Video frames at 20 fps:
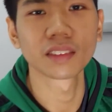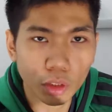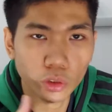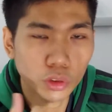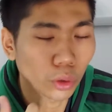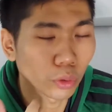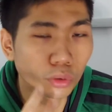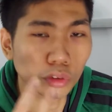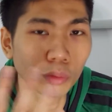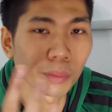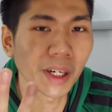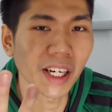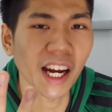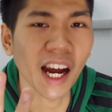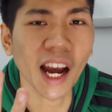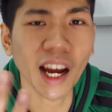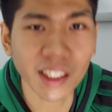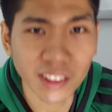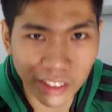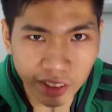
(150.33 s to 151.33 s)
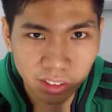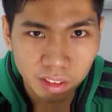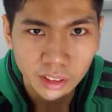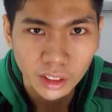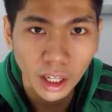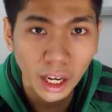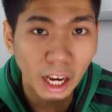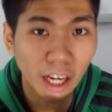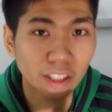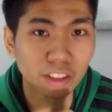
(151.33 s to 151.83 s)
So you may ask,
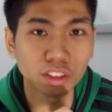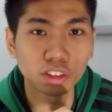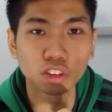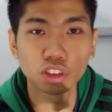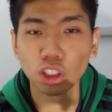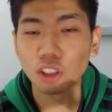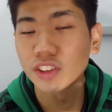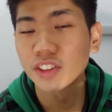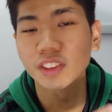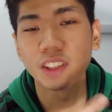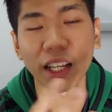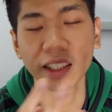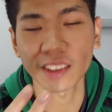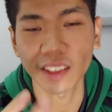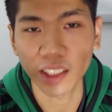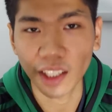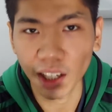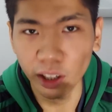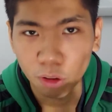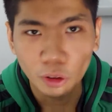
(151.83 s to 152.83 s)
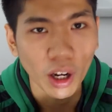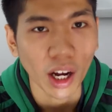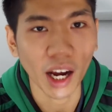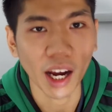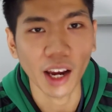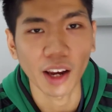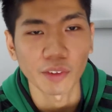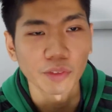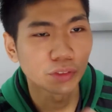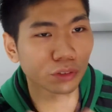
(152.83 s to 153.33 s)
I'm just starting out,
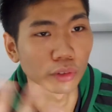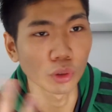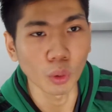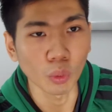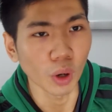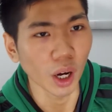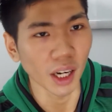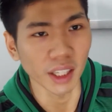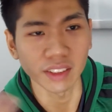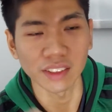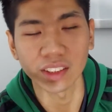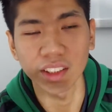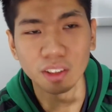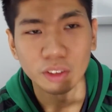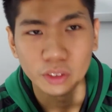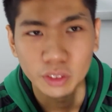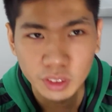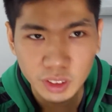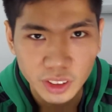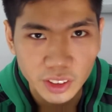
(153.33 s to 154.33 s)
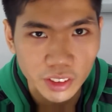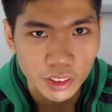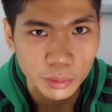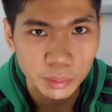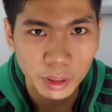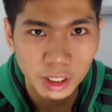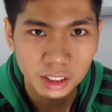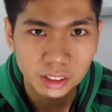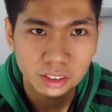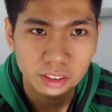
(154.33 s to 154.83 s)
I have no idea on this
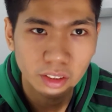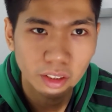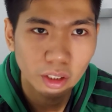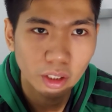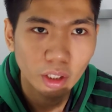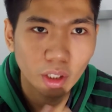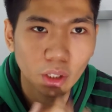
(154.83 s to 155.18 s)
space.